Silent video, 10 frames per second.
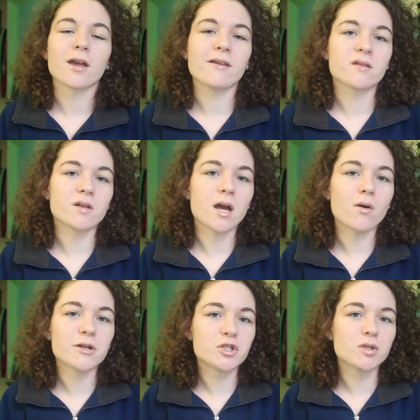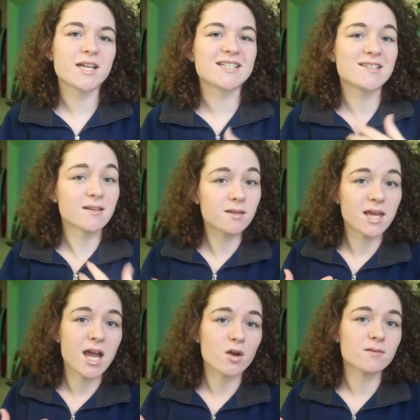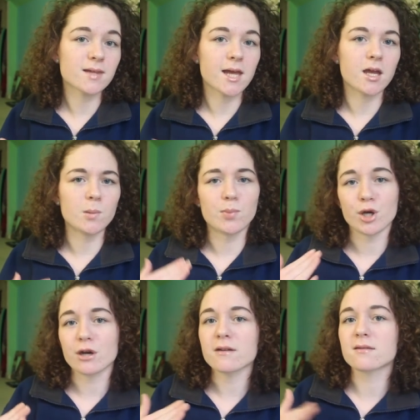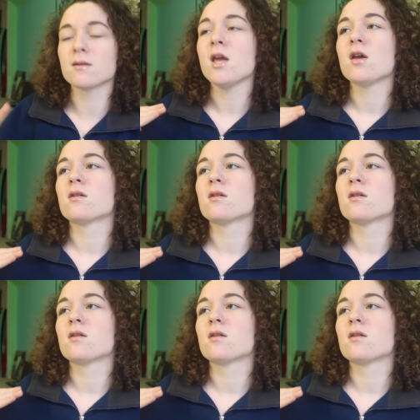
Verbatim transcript: okay, so now on to like discounts and perks.